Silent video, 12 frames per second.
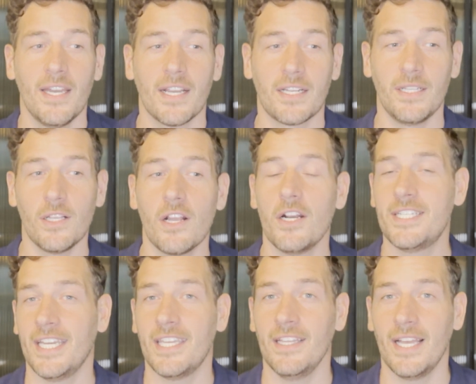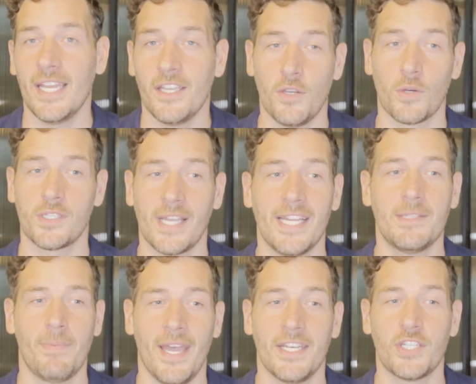Clearly articulate your site's
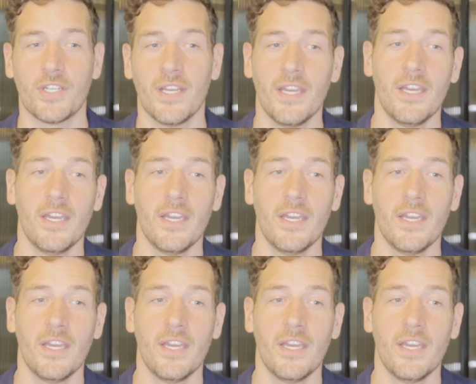pitch.